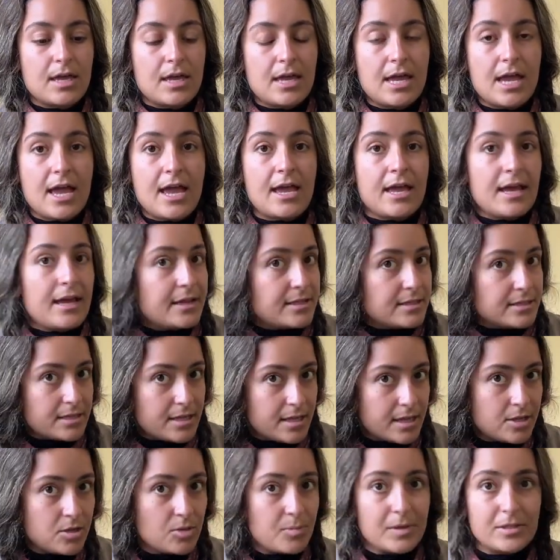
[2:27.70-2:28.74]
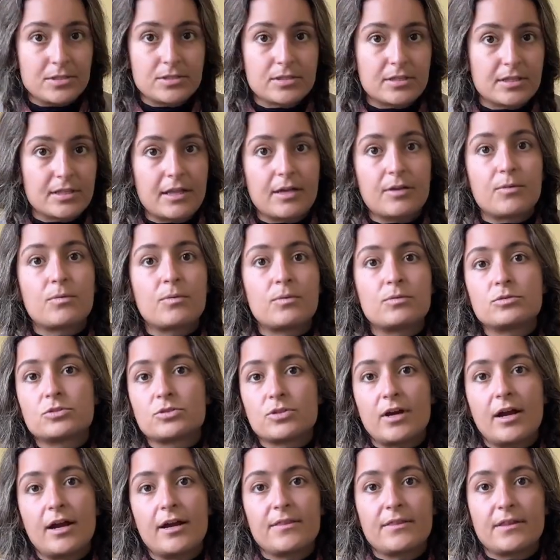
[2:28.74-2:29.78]
and you basically like won't
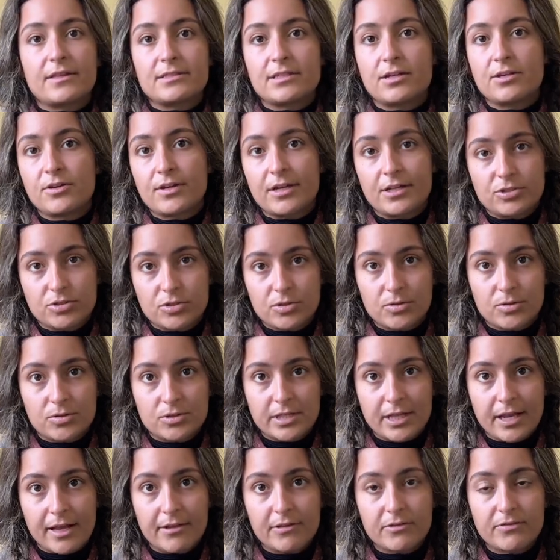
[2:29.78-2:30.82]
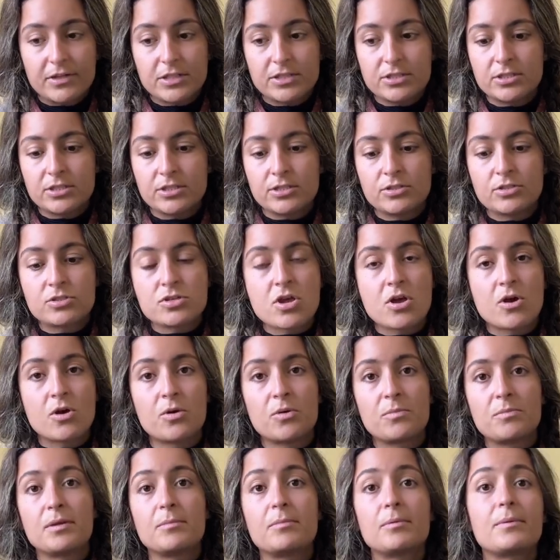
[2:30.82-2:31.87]
dry, and that's how you catch a cold at elevation. So
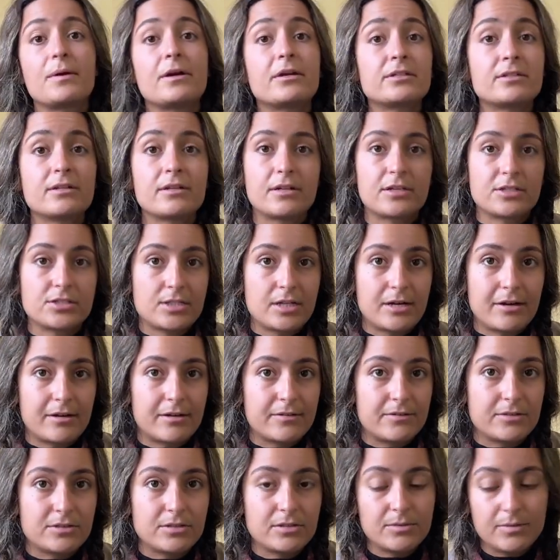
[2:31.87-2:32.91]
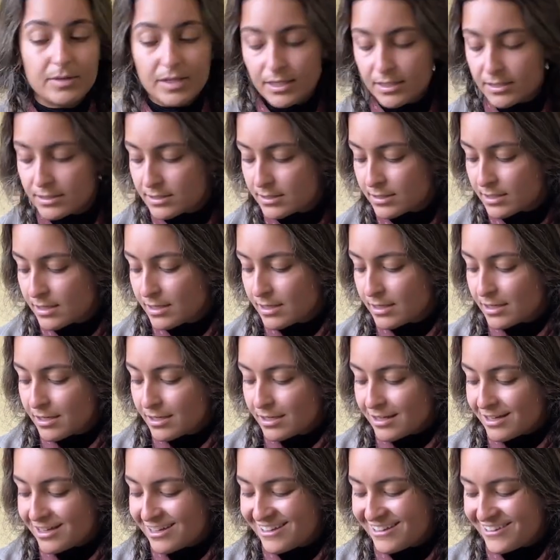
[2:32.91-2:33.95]
be prepared to not shower for 2 weeks.
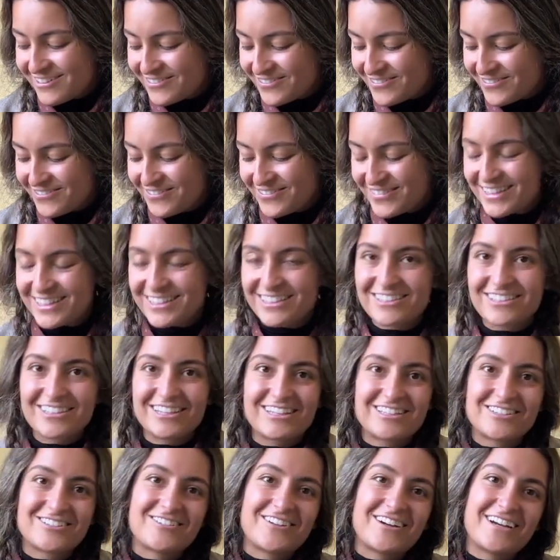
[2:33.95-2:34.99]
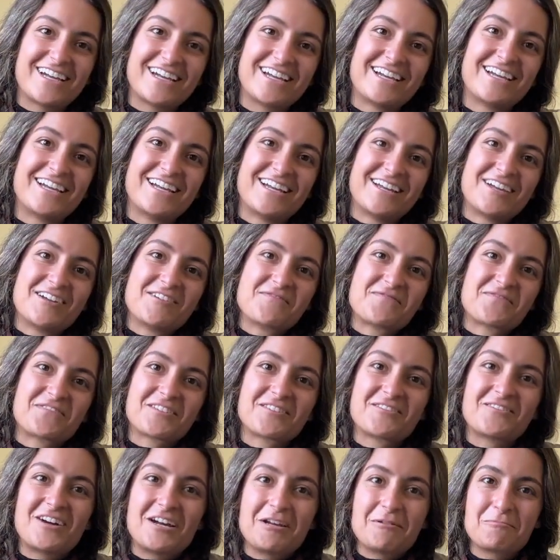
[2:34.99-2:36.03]
So that's why
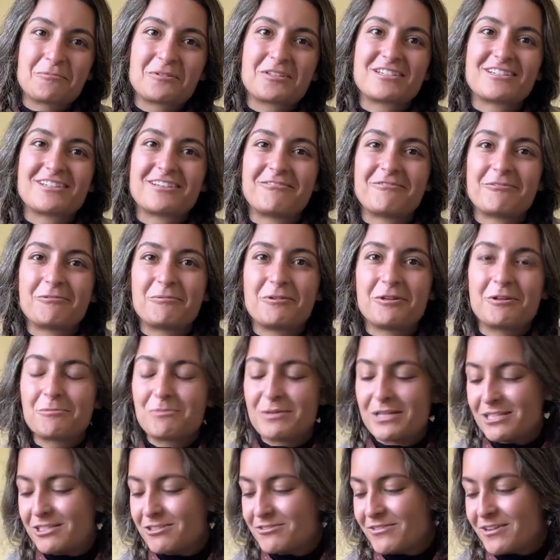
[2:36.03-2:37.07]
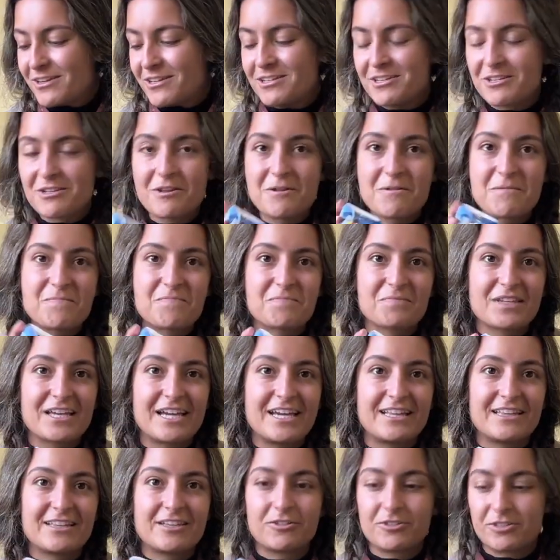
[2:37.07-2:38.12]
wipes will be your best friend, and
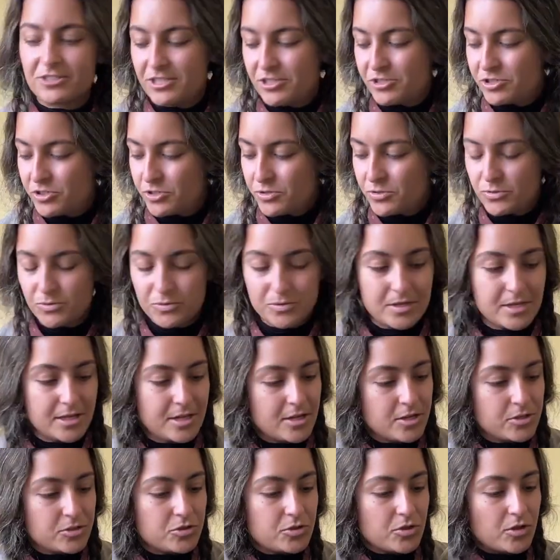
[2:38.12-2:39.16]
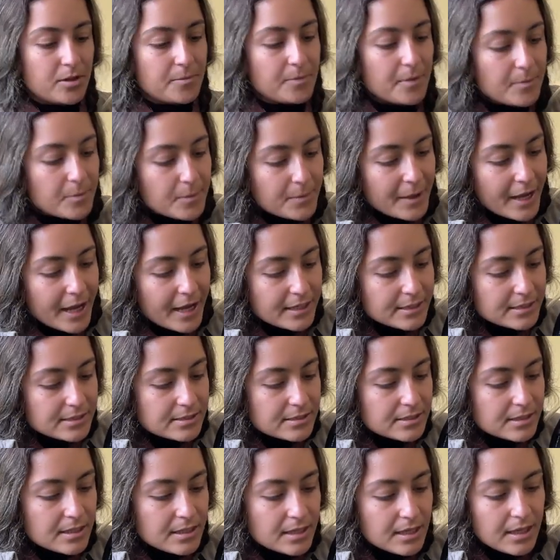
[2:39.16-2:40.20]
little tissue toilet paper packs.
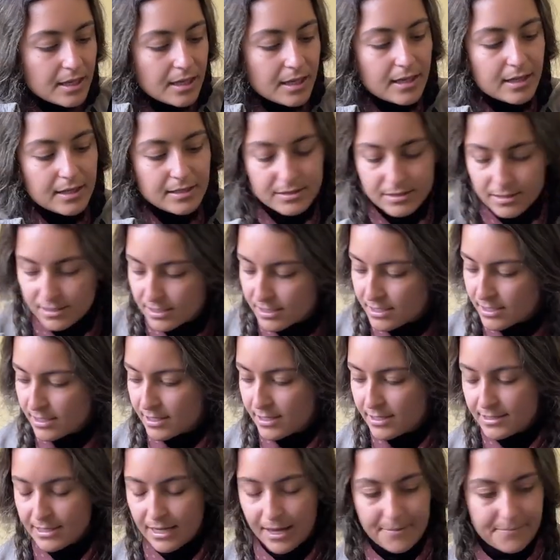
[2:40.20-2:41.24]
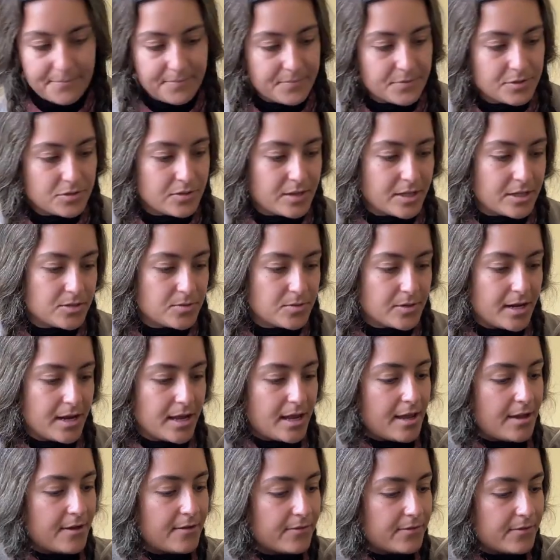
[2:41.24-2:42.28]
And yeah, so that's what I
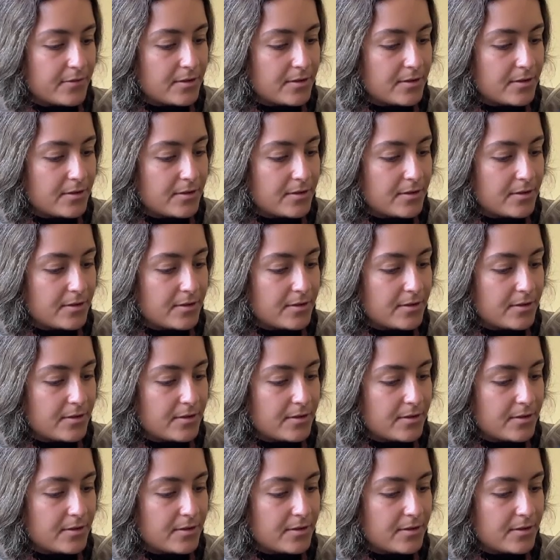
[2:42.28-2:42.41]
have